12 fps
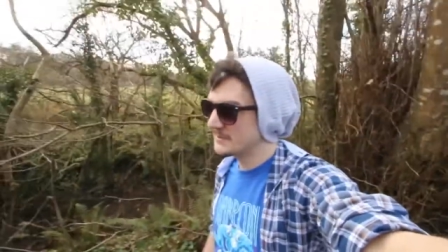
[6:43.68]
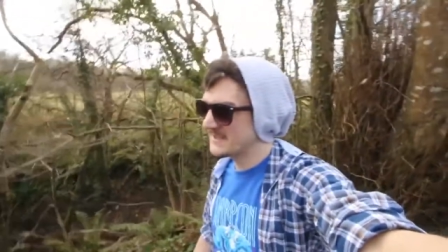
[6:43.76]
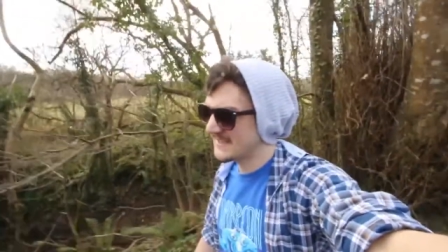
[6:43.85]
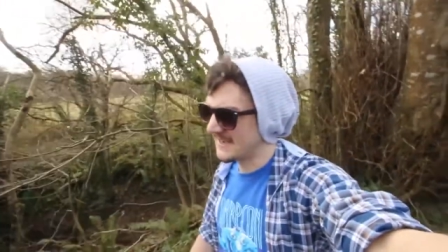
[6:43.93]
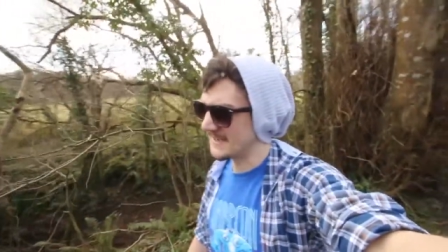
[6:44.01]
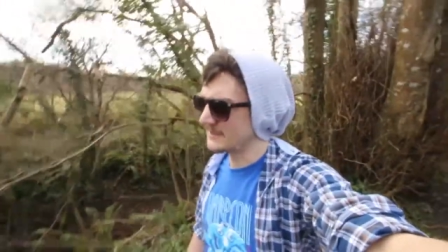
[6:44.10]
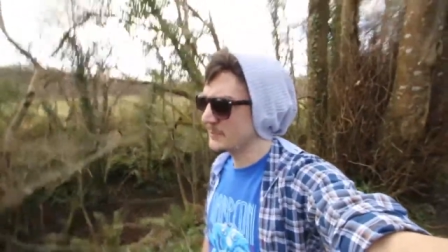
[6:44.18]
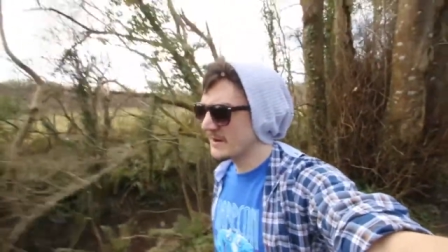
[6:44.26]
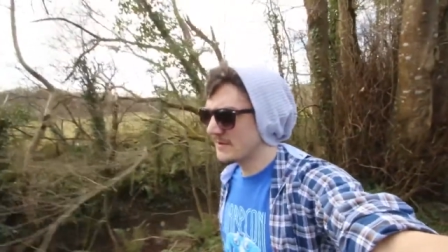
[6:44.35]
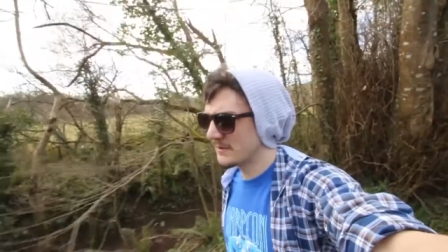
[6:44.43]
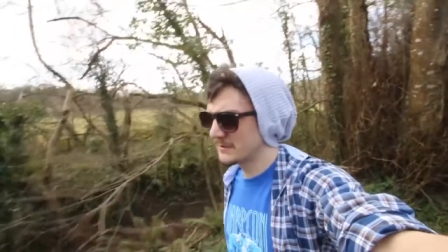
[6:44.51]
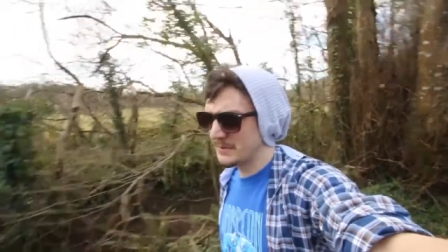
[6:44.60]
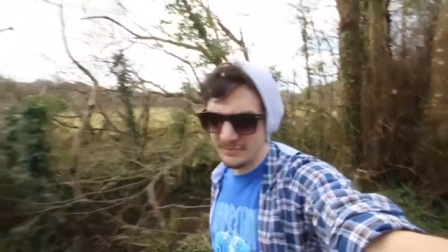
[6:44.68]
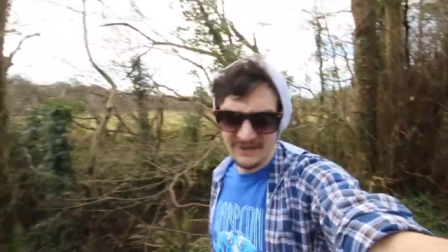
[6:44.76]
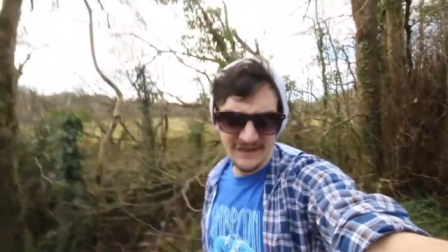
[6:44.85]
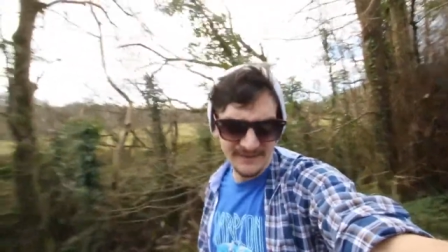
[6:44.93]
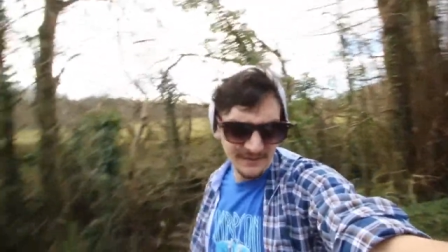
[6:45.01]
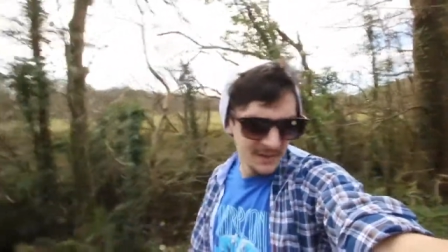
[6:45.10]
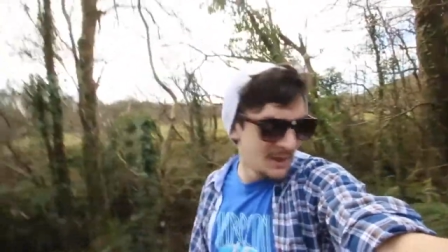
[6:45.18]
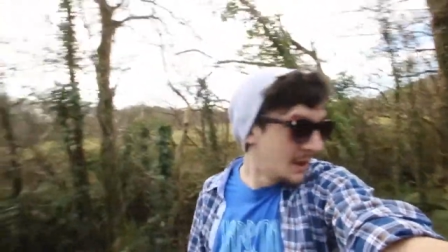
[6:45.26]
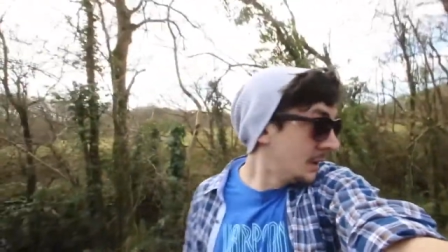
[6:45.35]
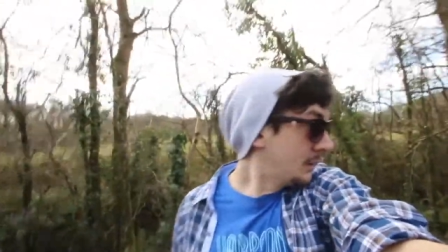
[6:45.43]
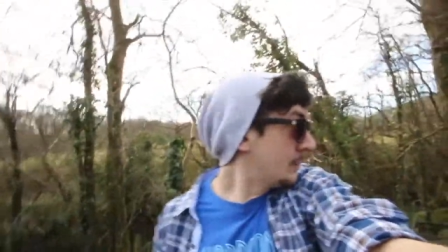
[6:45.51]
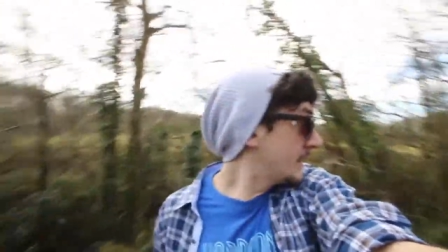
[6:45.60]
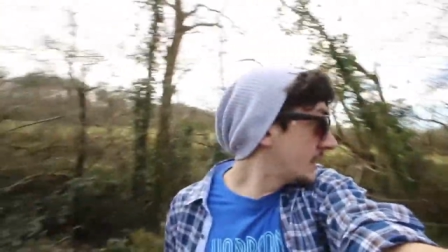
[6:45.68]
sad. Where are all the people at? Where